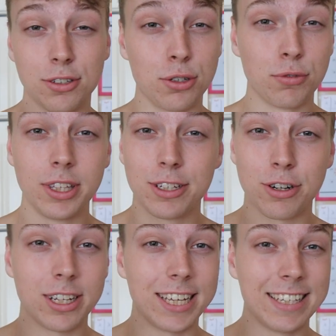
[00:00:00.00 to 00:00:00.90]
So you're really
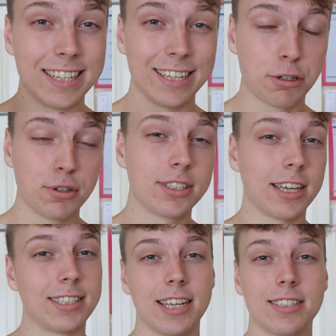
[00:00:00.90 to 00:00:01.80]
trying to in increase
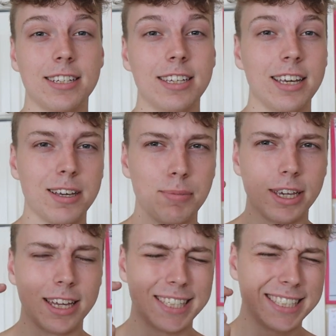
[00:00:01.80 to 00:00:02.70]
that intensity,
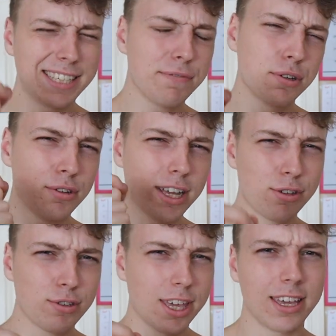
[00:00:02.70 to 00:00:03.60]
make it as difficult
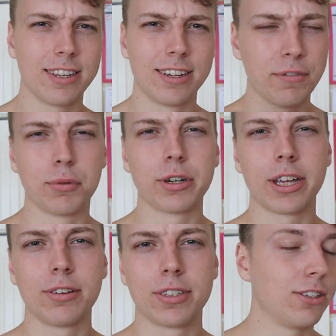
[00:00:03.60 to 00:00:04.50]
as you can of a
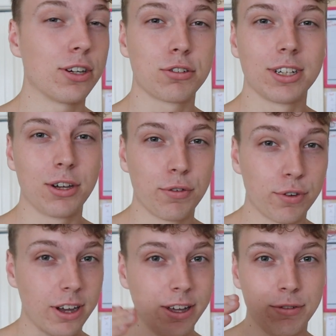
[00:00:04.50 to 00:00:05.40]
workout. You're not trying to go
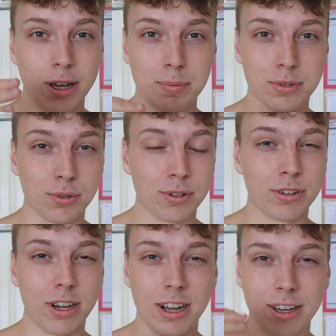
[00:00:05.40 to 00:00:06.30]
for high reps
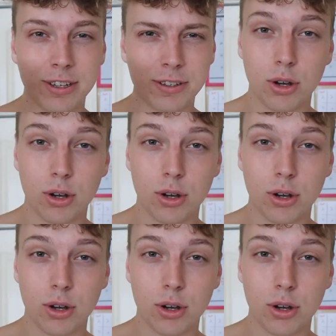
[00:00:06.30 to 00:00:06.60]
or high